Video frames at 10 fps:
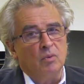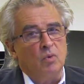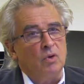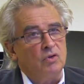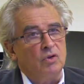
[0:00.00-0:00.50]

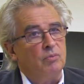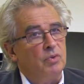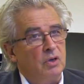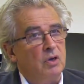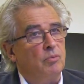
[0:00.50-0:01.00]
won some
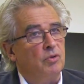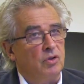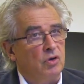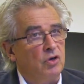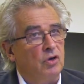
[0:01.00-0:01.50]
big
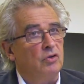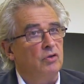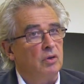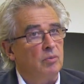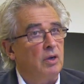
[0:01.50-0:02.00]

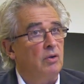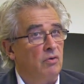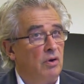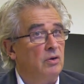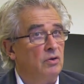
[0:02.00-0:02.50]
competitions, and my
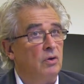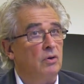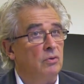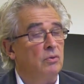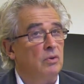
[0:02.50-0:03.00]
career
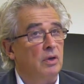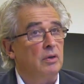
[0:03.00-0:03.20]
started to